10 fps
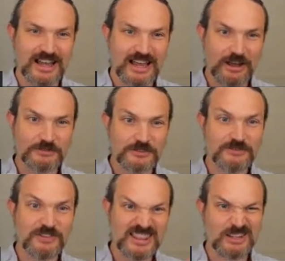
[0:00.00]
I
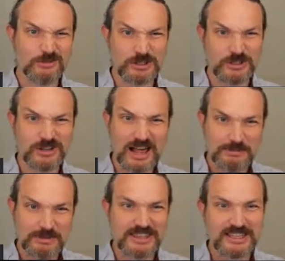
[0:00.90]
often find that when you
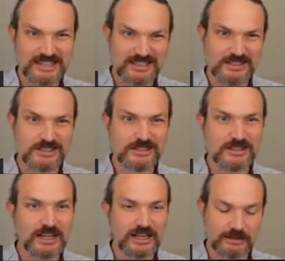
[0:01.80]
copy
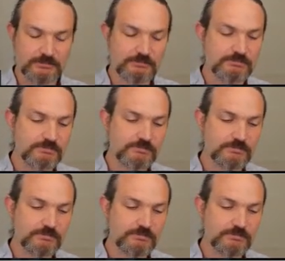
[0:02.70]
things, um,